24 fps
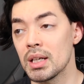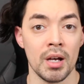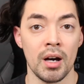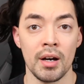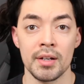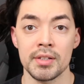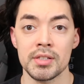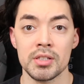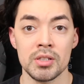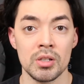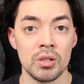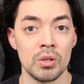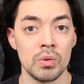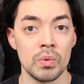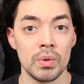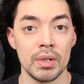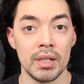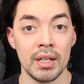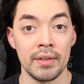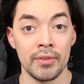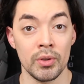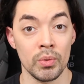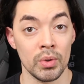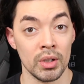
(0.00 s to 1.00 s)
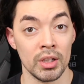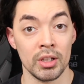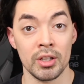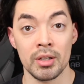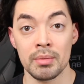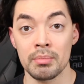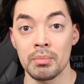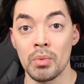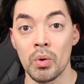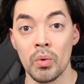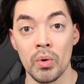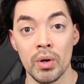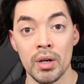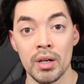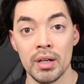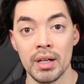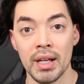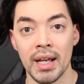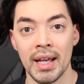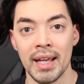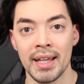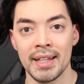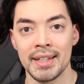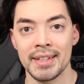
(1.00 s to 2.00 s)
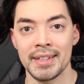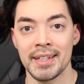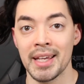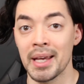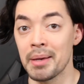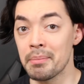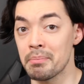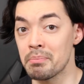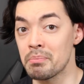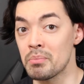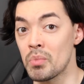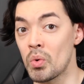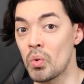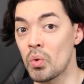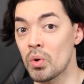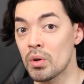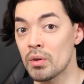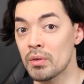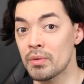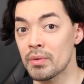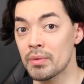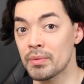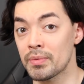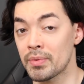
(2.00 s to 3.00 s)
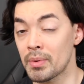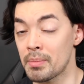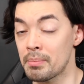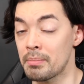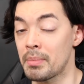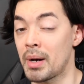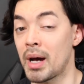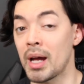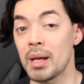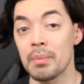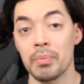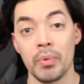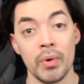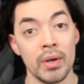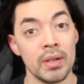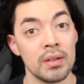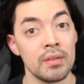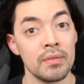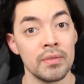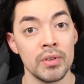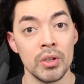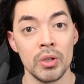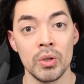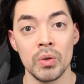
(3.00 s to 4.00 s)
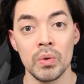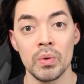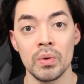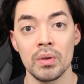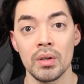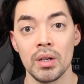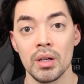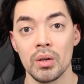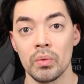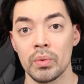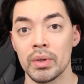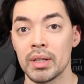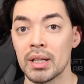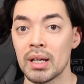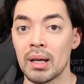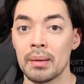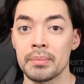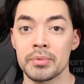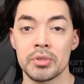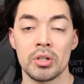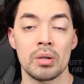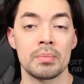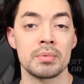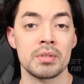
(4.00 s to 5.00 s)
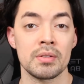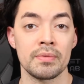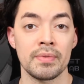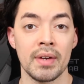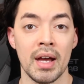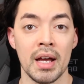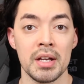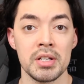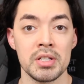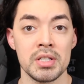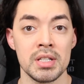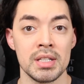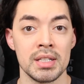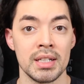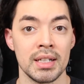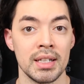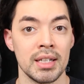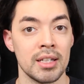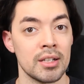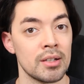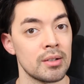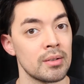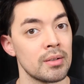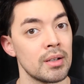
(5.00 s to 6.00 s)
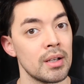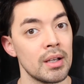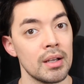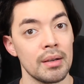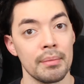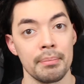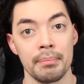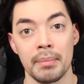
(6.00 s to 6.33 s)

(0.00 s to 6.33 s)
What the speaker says: Also, if you want to learn more and get more from my point of view when it comes to terms of fashion and hear